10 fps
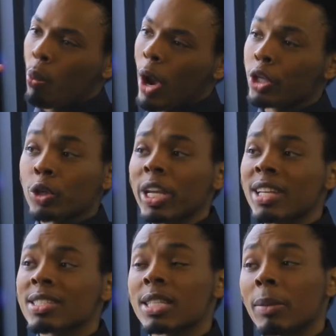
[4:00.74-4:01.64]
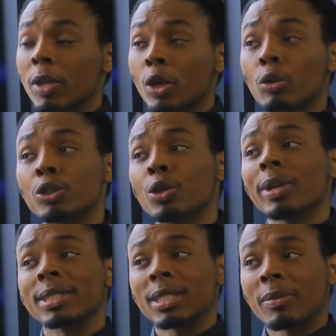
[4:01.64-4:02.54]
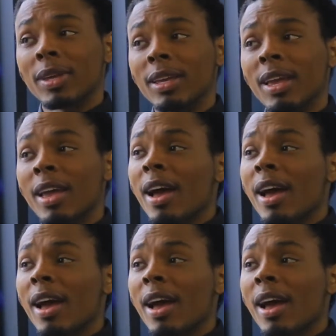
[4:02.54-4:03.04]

while you're in something or doing something.